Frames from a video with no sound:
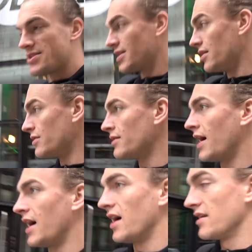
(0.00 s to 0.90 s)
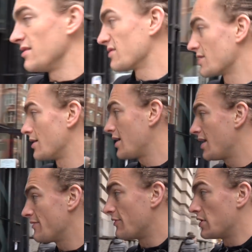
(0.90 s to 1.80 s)
it's new and it looks
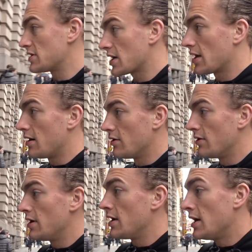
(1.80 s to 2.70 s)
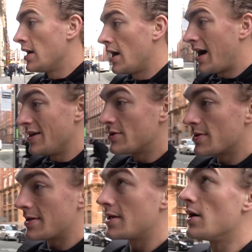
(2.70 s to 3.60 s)
alright. I thought I'd check it out. I used
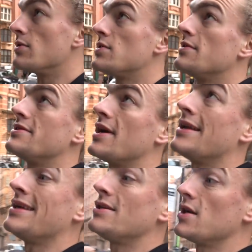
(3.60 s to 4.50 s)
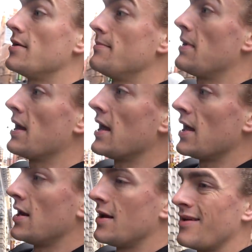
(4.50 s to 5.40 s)
to actually go to a JD gym in